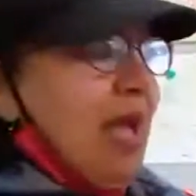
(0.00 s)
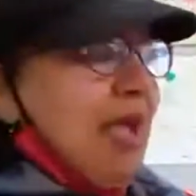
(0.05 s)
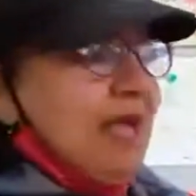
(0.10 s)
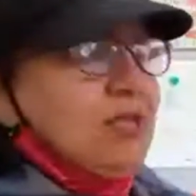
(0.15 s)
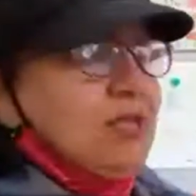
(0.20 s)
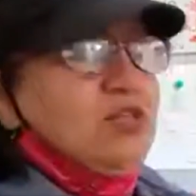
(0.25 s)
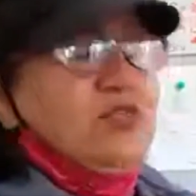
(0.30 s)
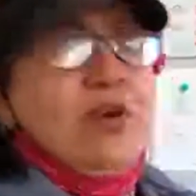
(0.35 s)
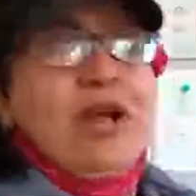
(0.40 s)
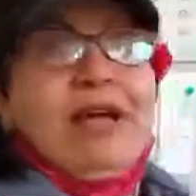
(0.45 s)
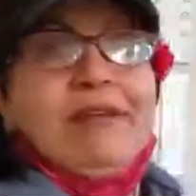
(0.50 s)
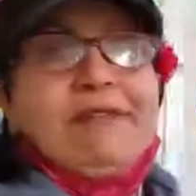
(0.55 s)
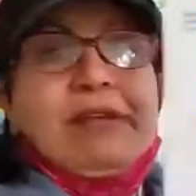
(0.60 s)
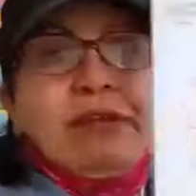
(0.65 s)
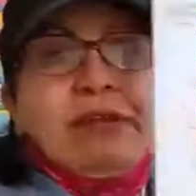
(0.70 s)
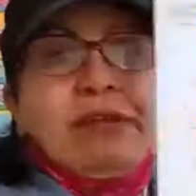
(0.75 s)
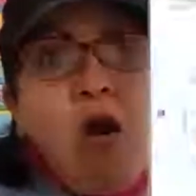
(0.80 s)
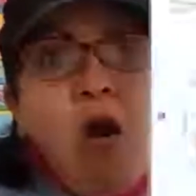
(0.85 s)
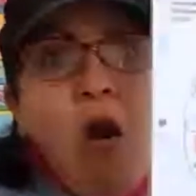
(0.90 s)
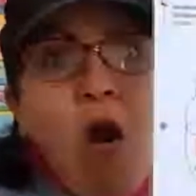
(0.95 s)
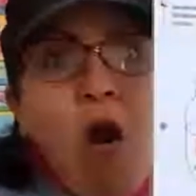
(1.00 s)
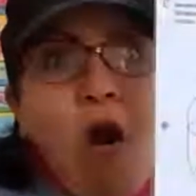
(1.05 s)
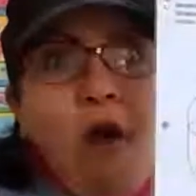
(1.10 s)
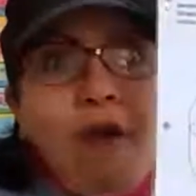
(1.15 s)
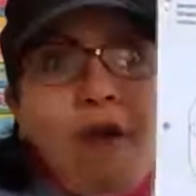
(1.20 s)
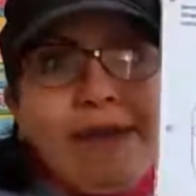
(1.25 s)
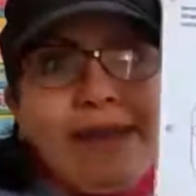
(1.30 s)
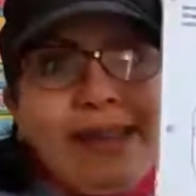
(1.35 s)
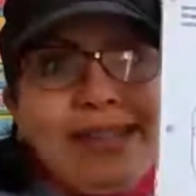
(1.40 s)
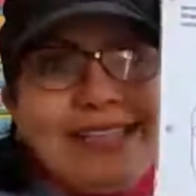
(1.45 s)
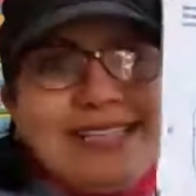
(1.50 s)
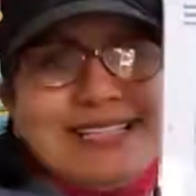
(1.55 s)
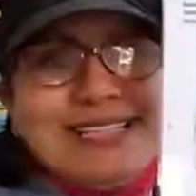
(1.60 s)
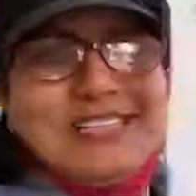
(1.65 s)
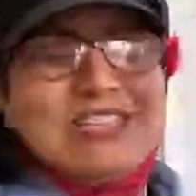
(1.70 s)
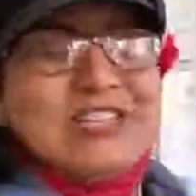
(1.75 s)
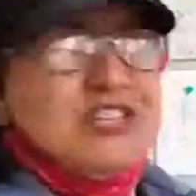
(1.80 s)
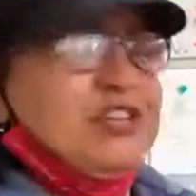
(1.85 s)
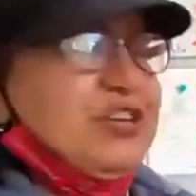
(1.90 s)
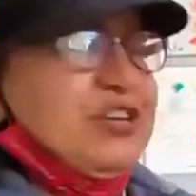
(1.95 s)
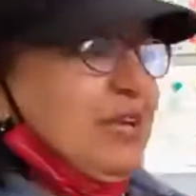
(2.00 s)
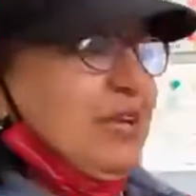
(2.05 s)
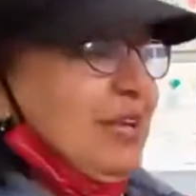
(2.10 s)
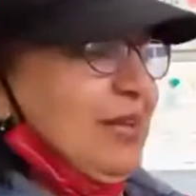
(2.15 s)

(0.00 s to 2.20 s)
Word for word: I do have an orange.